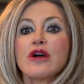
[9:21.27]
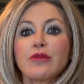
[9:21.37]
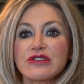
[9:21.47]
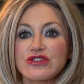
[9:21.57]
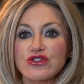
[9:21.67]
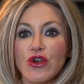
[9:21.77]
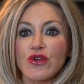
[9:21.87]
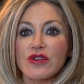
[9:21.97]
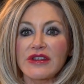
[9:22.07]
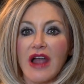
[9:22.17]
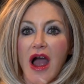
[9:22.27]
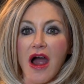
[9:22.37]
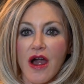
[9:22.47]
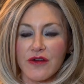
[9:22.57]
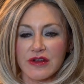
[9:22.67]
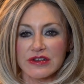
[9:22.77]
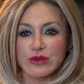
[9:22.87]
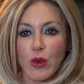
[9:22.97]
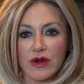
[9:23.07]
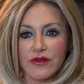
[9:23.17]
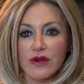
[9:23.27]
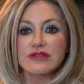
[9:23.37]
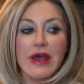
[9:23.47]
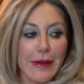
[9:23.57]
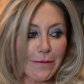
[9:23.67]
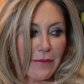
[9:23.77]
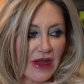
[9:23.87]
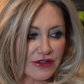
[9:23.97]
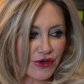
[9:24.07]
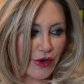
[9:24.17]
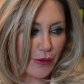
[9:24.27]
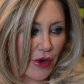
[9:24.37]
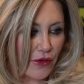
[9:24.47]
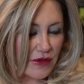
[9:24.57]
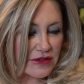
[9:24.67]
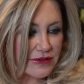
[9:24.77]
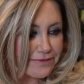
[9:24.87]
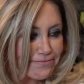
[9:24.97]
but certainly iron is one of those major components.